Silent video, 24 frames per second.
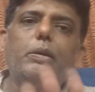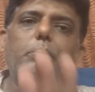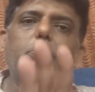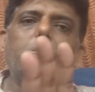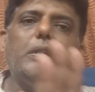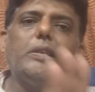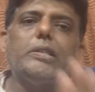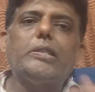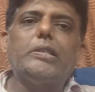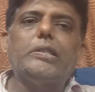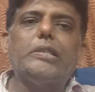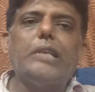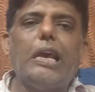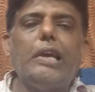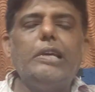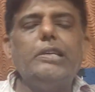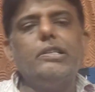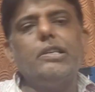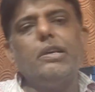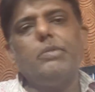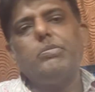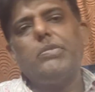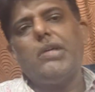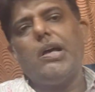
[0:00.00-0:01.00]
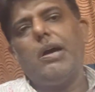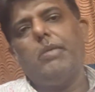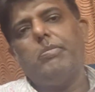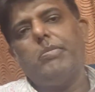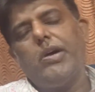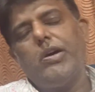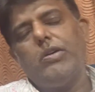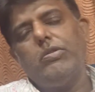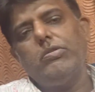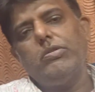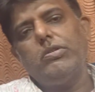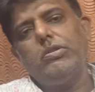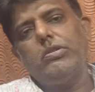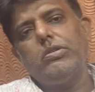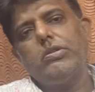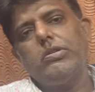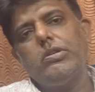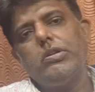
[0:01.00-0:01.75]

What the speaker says: of the size of the amount,